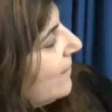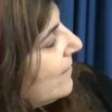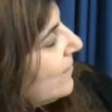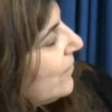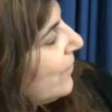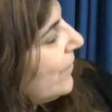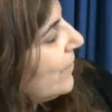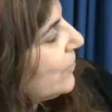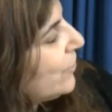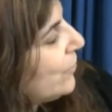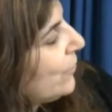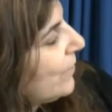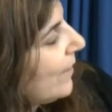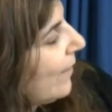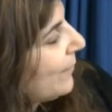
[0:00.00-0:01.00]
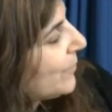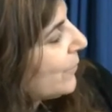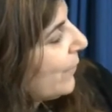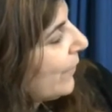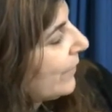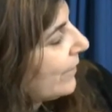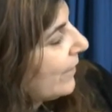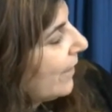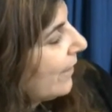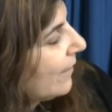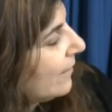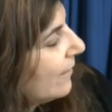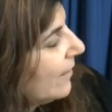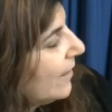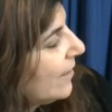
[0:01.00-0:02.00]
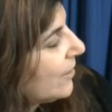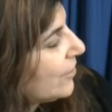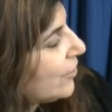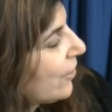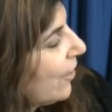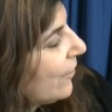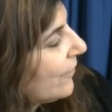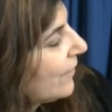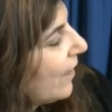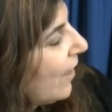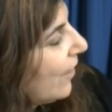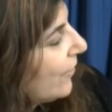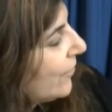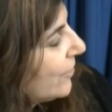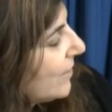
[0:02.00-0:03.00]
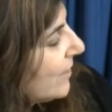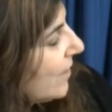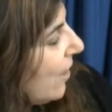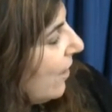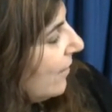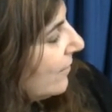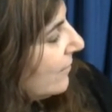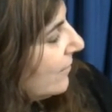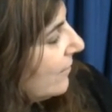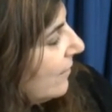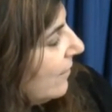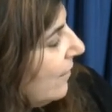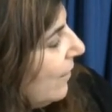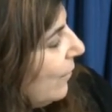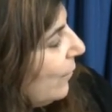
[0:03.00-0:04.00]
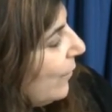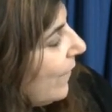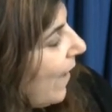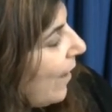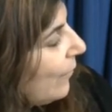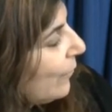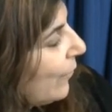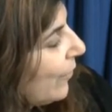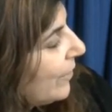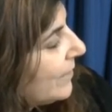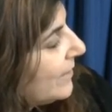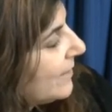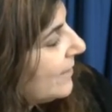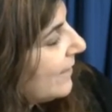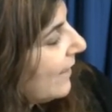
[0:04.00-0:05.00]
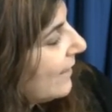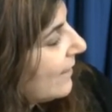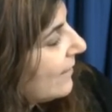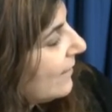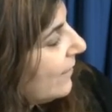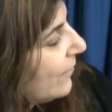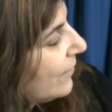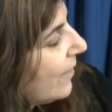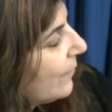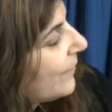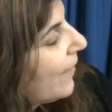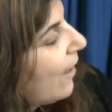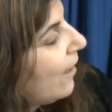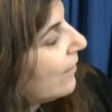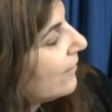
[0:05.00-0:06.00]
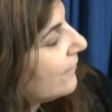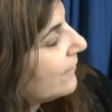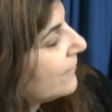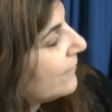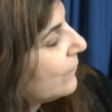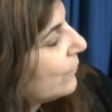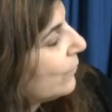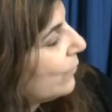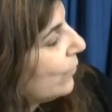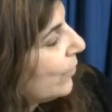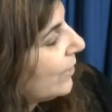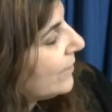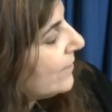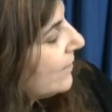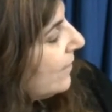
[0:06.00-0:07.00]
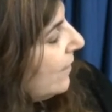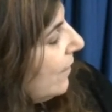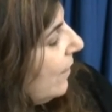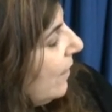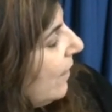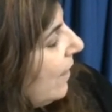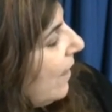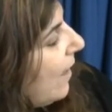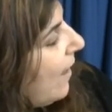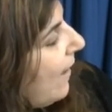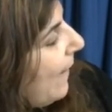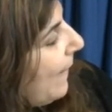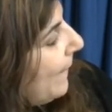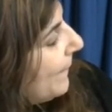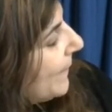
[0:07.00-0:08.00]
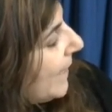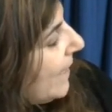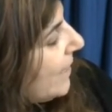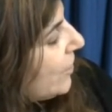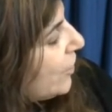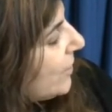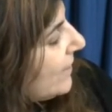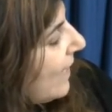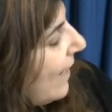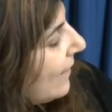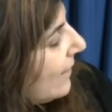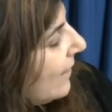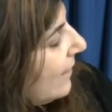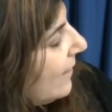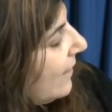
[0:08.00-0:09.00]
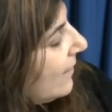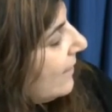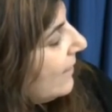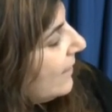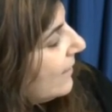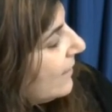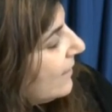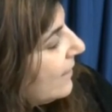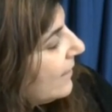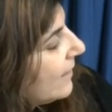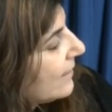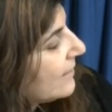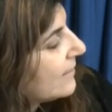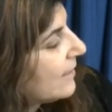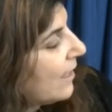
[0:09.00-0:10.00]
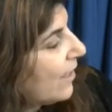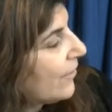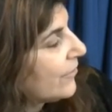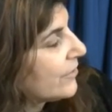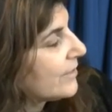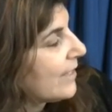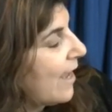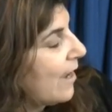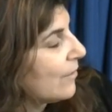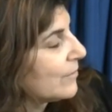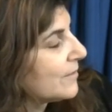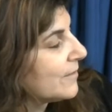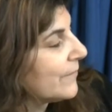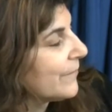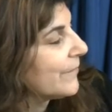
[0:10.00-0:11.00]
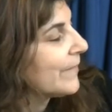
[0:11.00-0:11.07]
So the two kept working, each on the other's yard. Without words, they cleared up the olive wood, each stacking it neatly against the other's house.